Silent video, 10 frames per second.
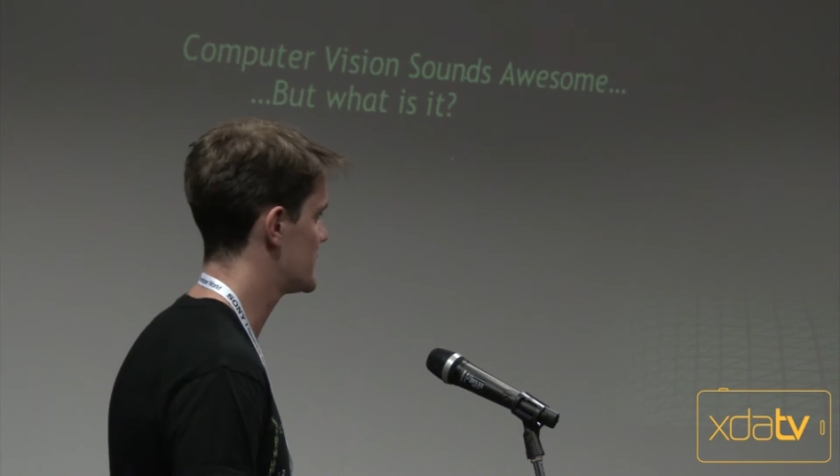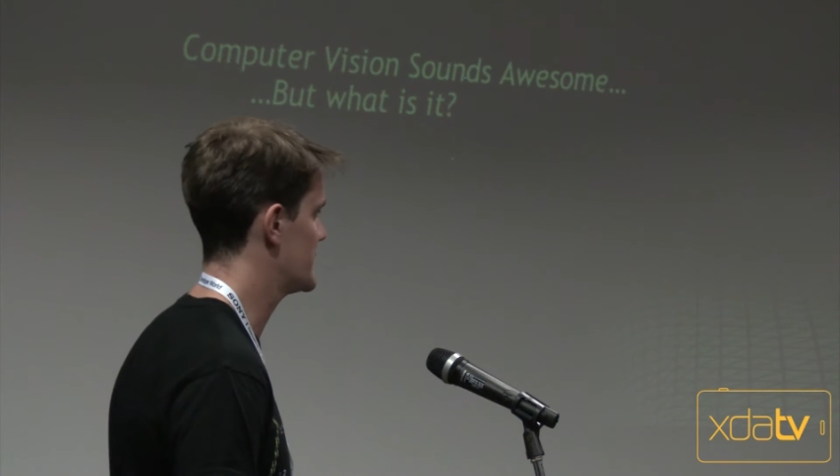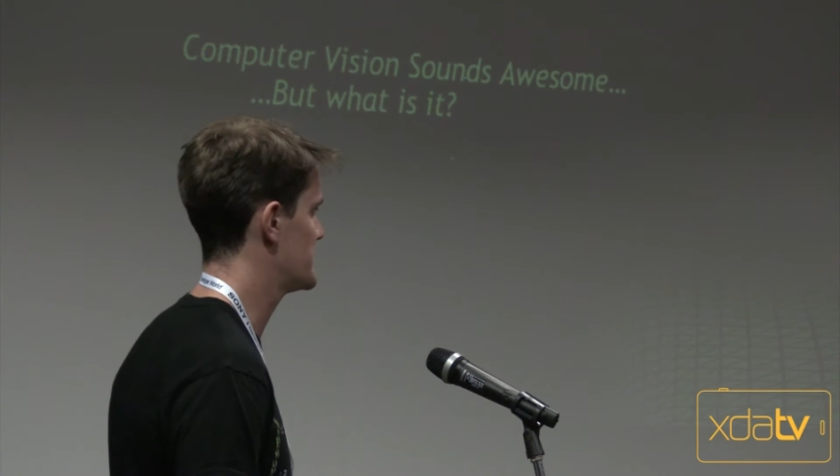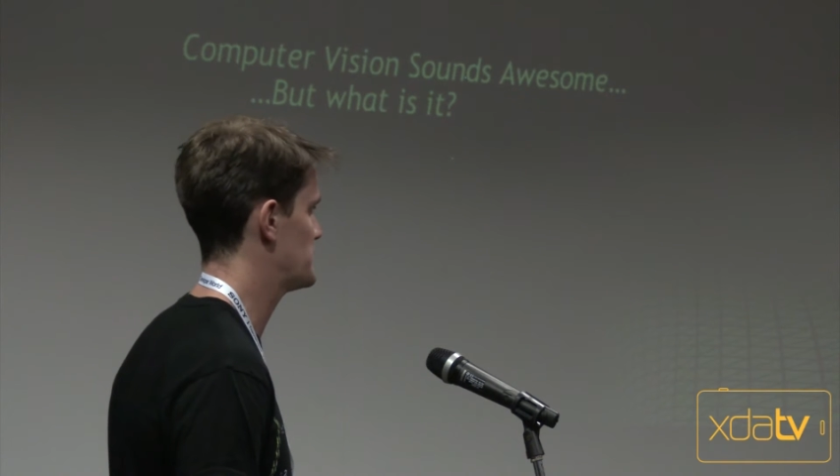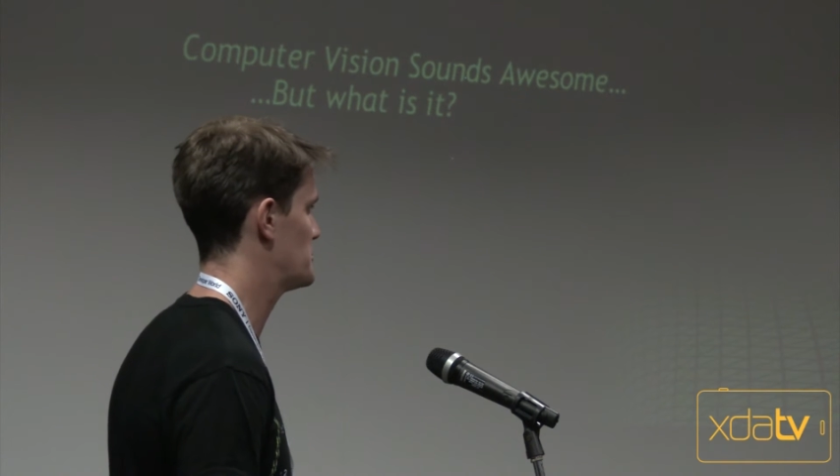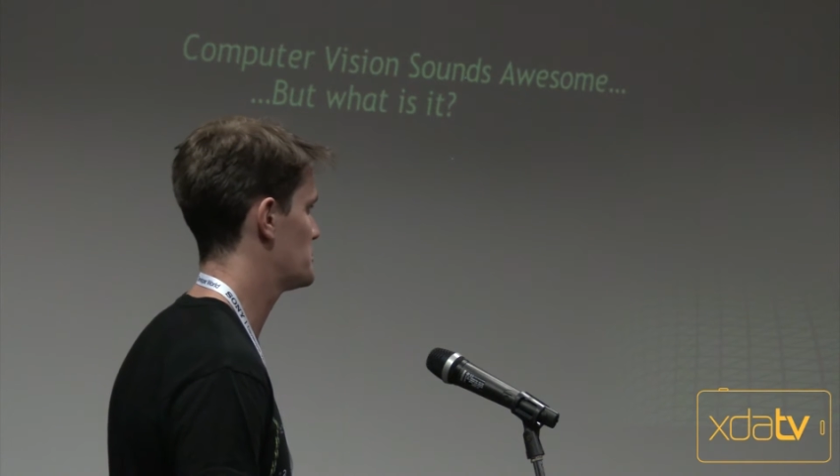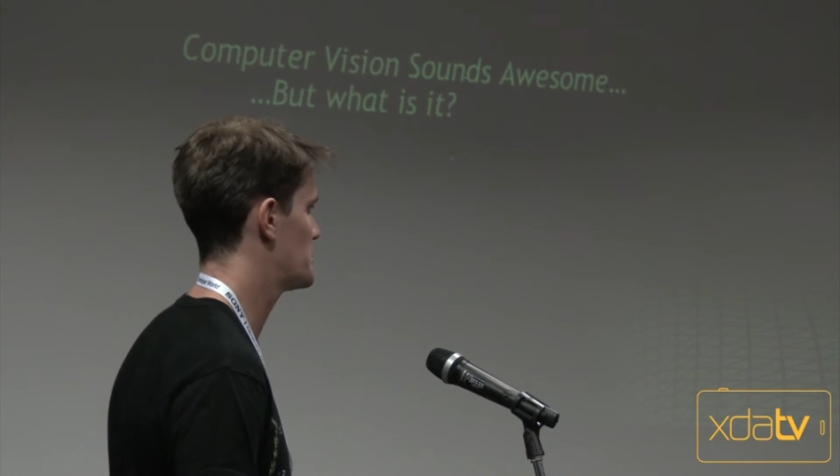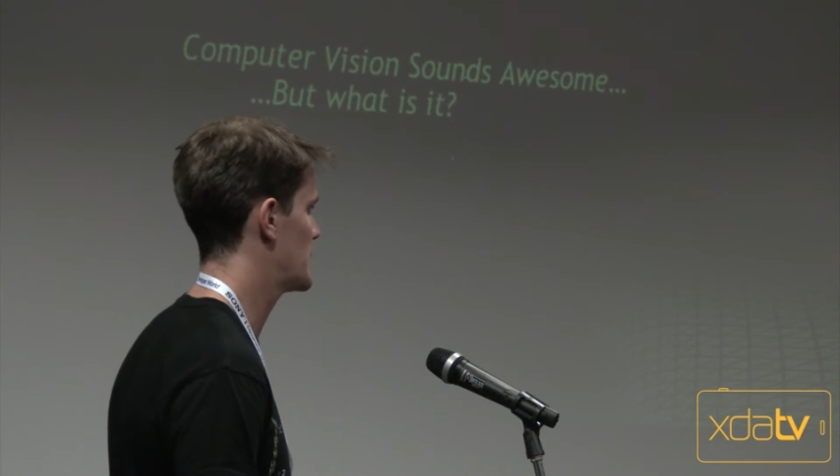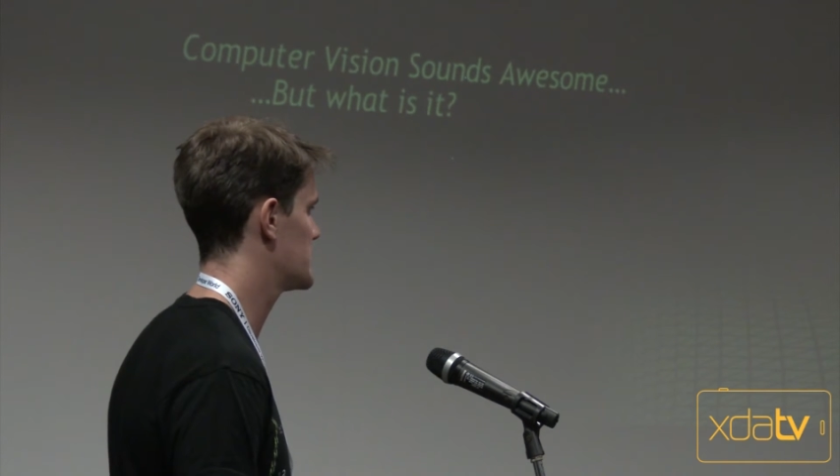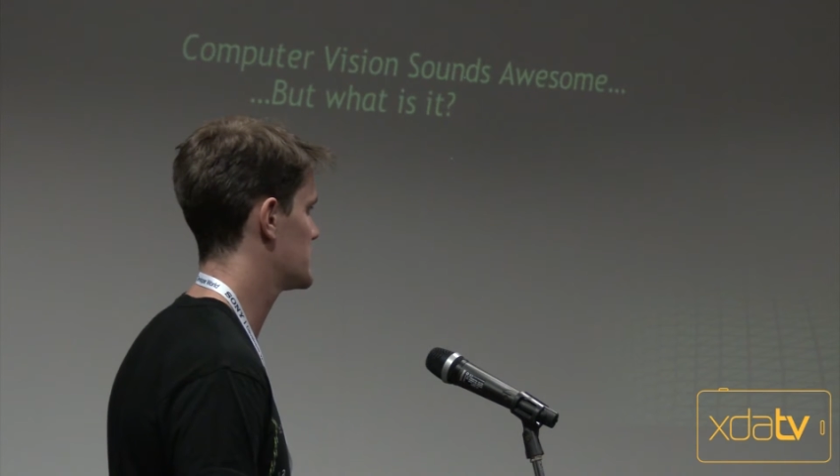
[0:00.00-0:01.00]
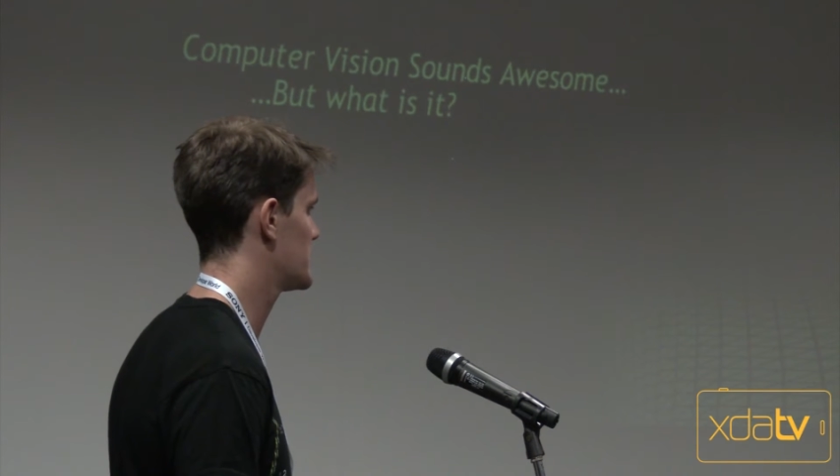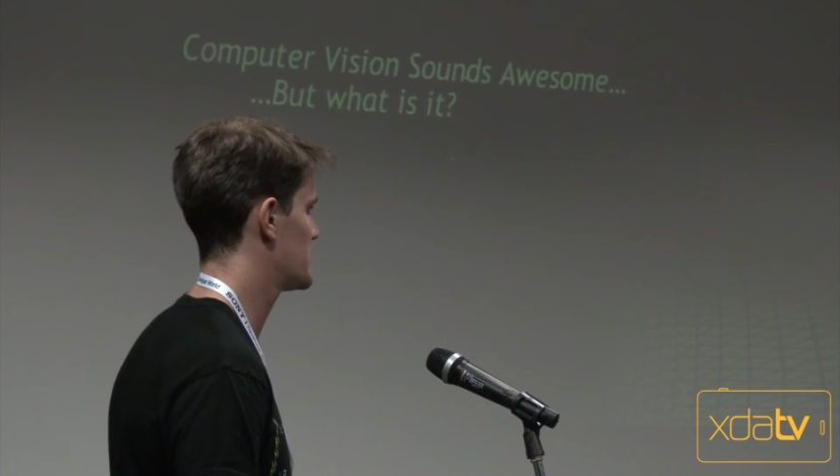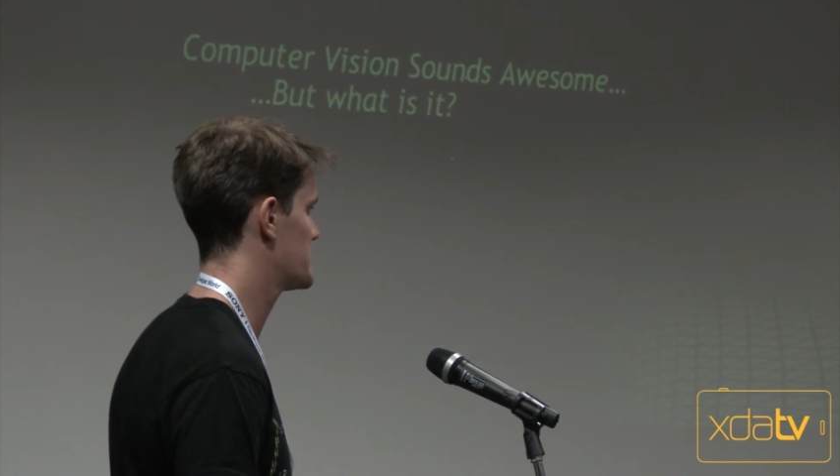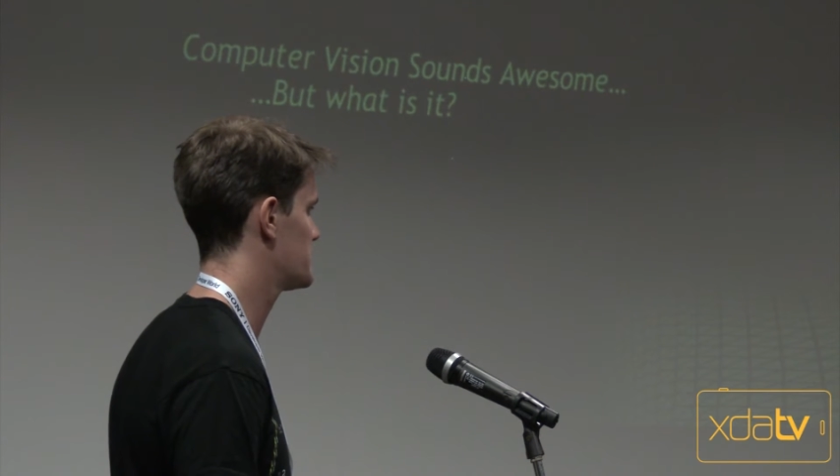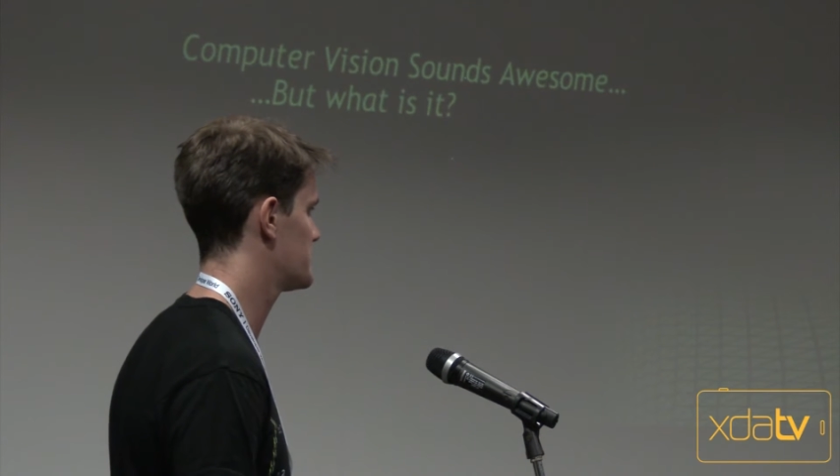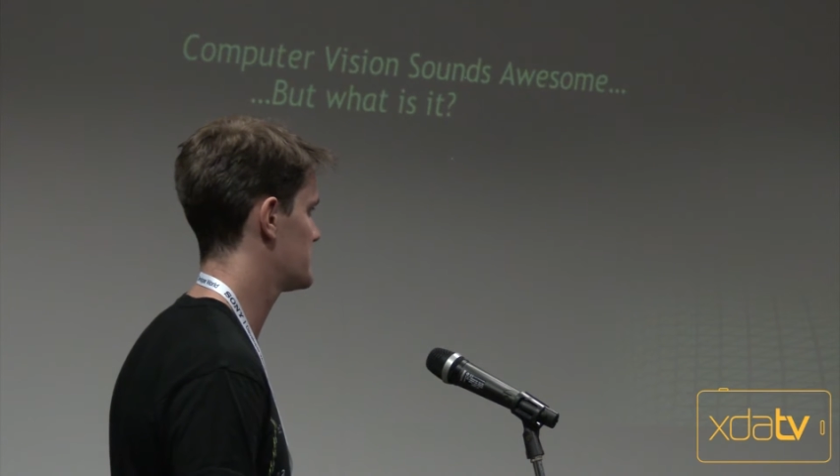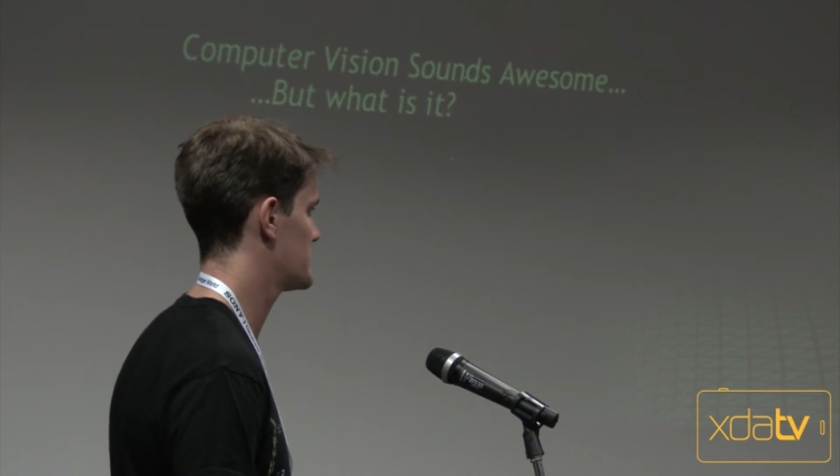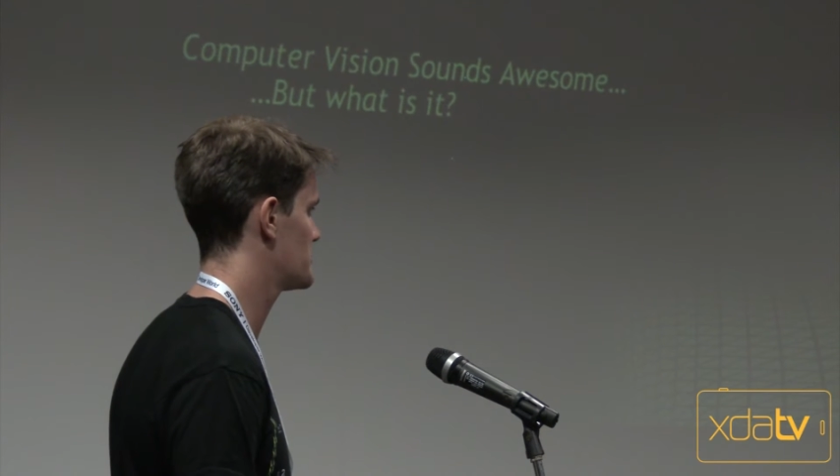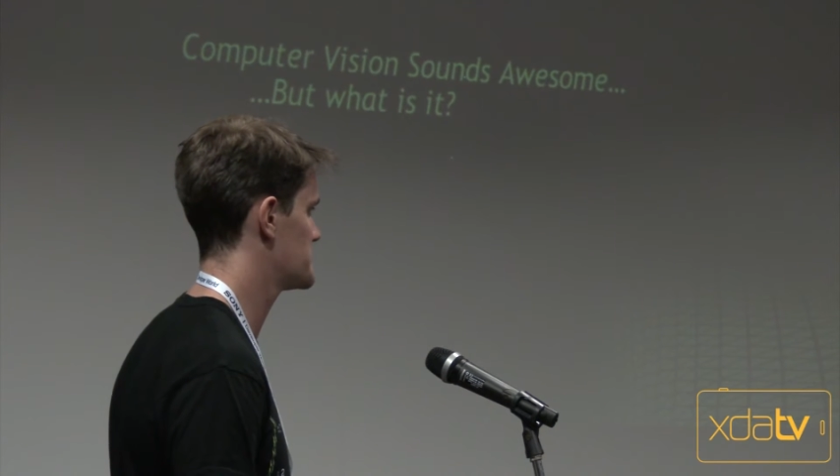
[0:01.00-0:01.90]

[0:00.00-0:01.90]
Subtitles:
But if